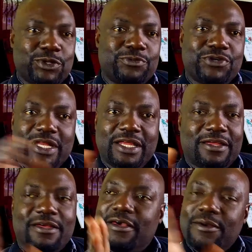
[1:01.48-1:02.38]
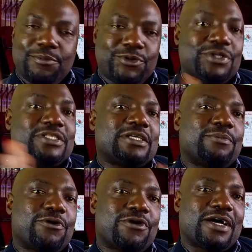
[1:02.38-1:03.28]
training, between
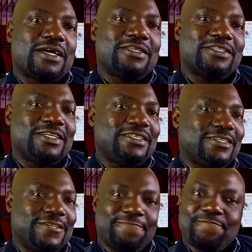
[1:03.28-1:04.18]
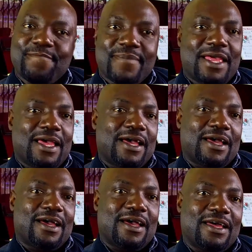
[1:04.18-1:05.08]
Samora and JC,
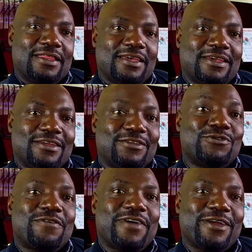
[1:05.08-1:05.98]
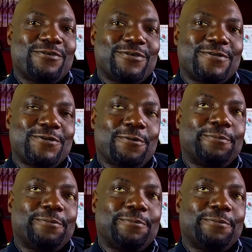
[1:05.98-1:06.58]
they do a very good job.